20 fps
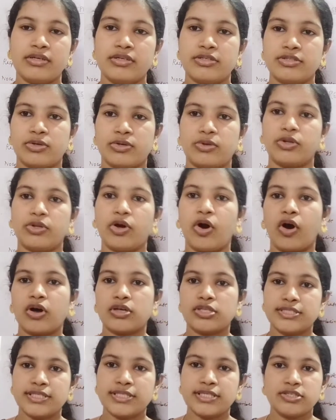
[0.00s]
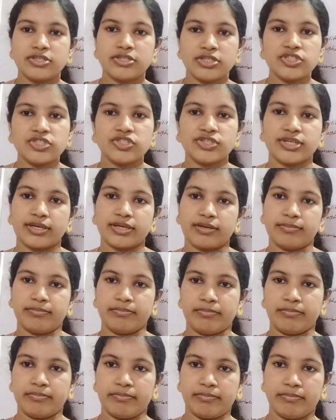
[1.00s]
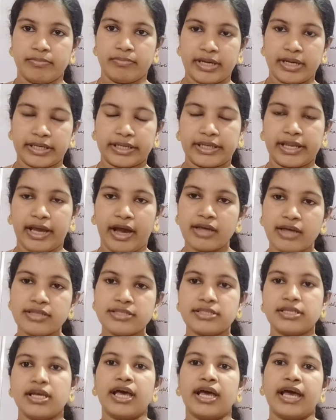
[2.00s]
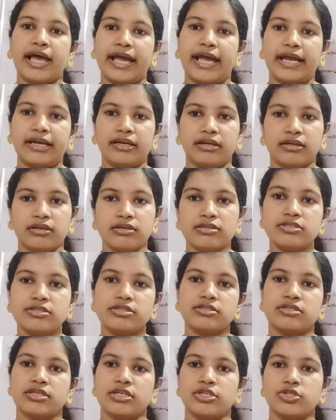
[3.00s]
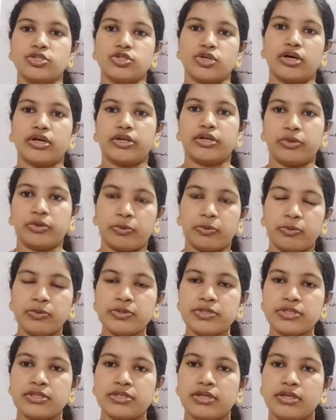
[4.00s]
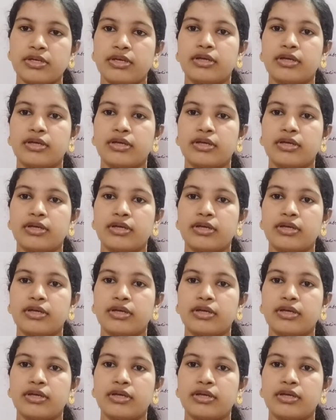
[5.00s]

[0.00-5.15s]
So the oxygen rich gas enters into our nose.